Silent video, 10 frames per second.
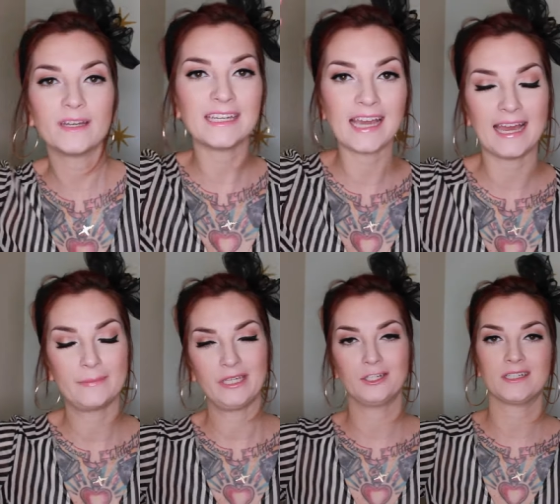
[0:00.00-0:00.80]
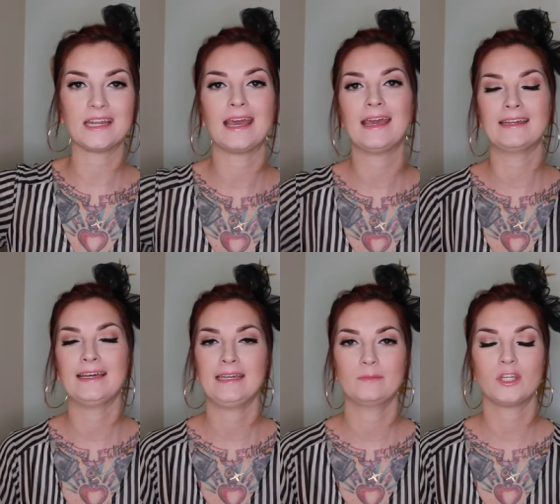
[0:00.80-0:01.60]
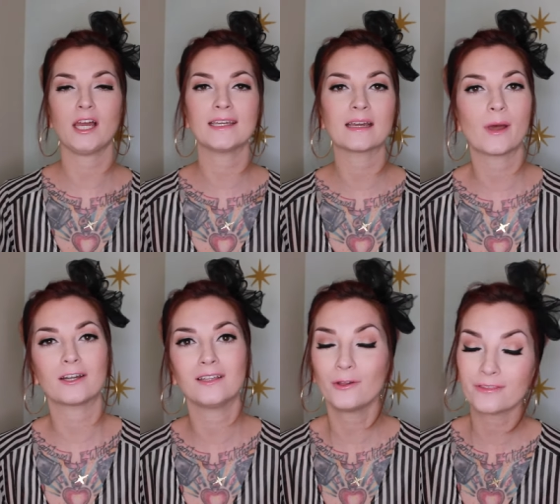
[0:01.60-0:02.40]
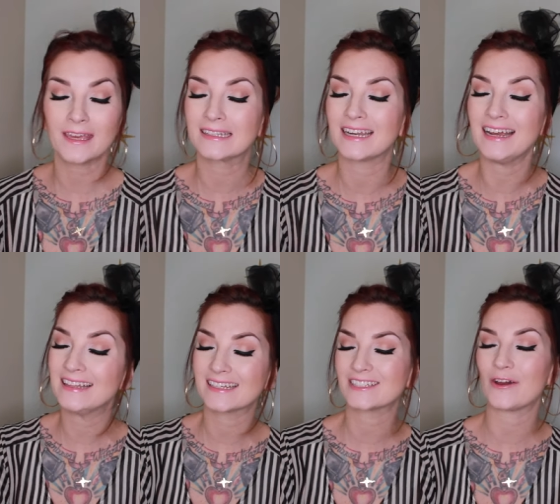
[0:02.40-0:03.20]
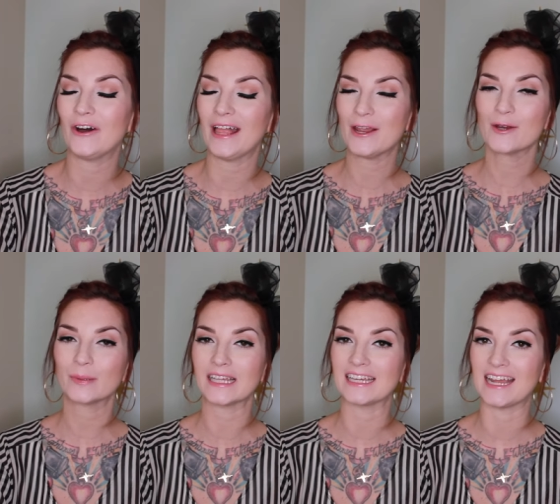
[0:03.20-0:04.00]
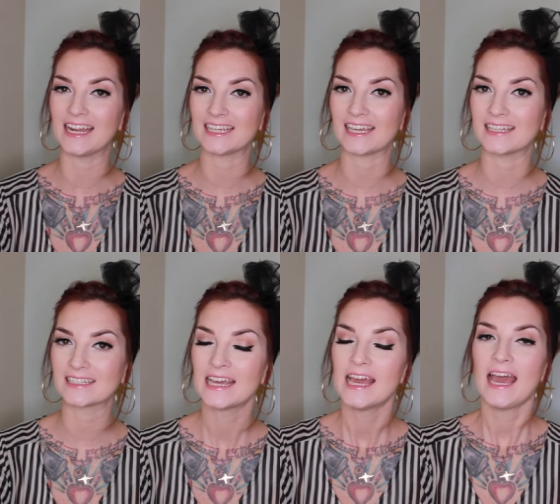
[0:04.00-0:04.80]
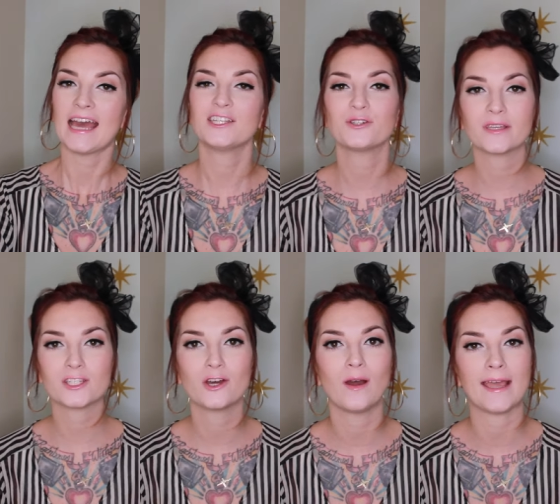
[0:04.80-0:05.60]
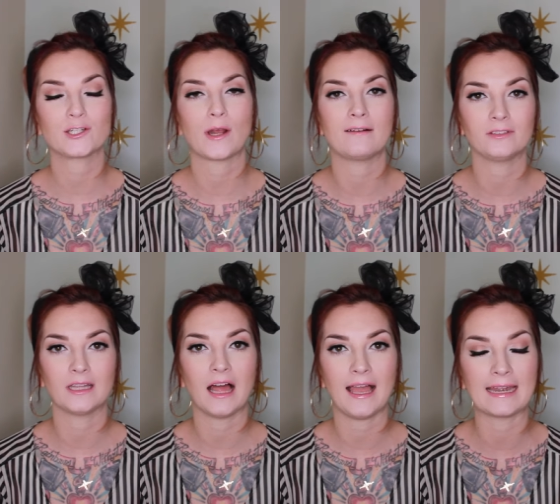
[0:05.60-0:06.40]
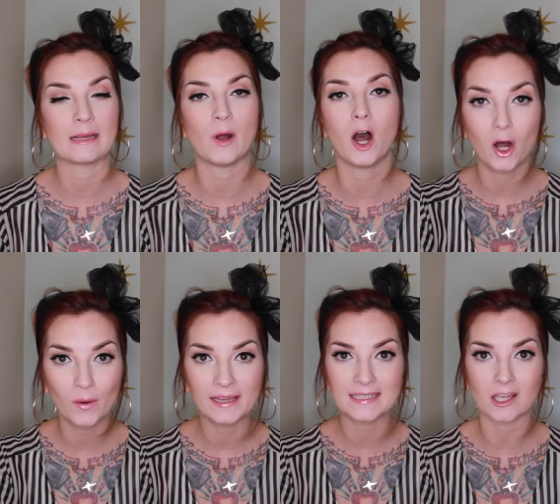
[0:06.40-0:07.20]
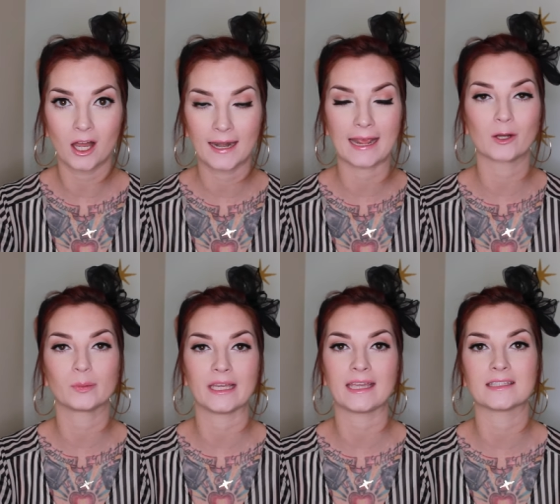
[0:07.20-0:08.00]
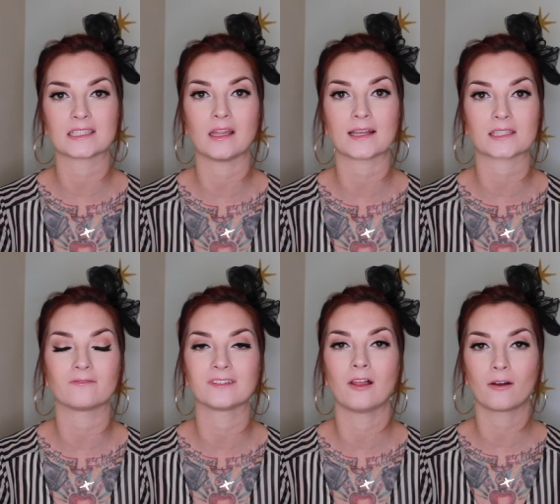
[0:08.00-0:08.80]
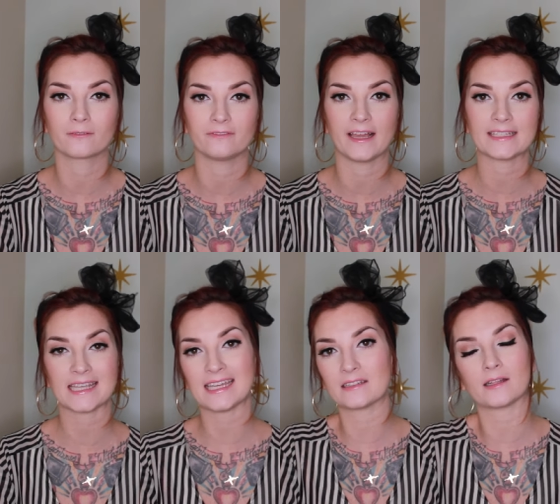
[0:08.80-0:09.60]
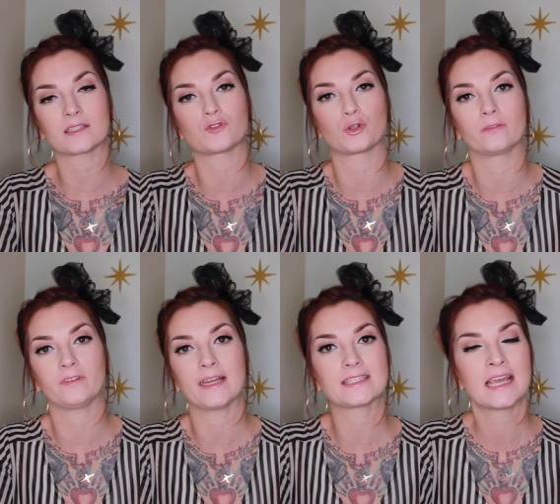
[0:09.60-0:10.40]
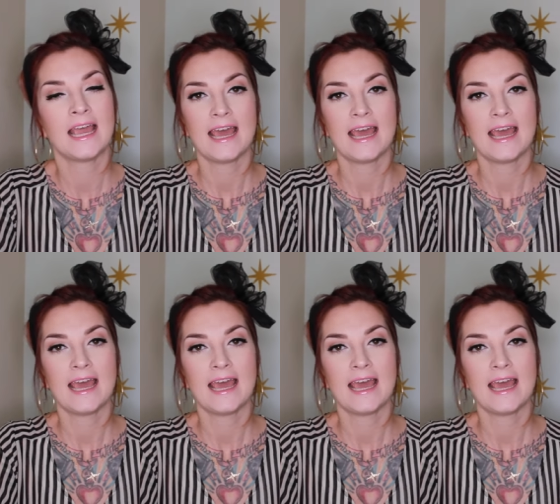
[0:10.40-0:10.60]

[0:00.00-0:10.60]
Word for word: everybody, I am here today and I am talking about a little thing that I like to call airplane etiquette. As you guys know, I travel a lot and I'm always on airplanes, lots of long flights and lots of short flights,